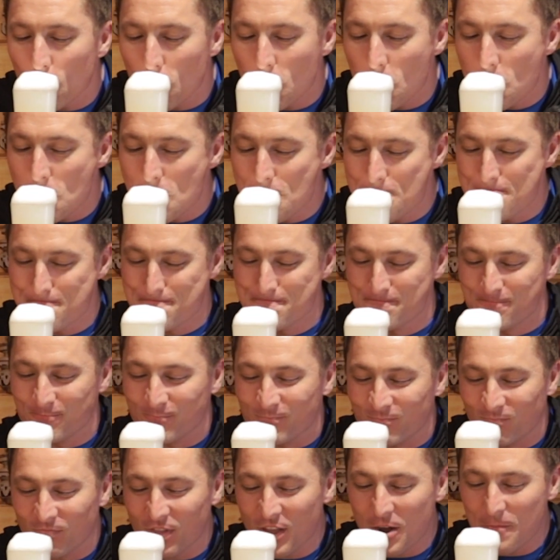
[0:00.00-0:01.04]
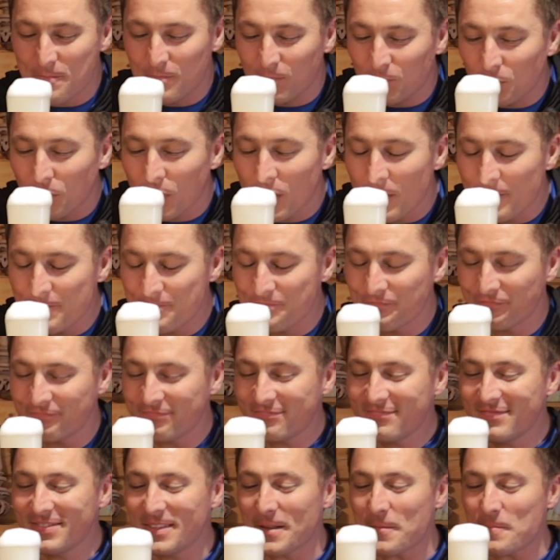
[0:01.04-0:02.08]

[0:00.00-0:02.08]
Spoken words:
That's the one. Just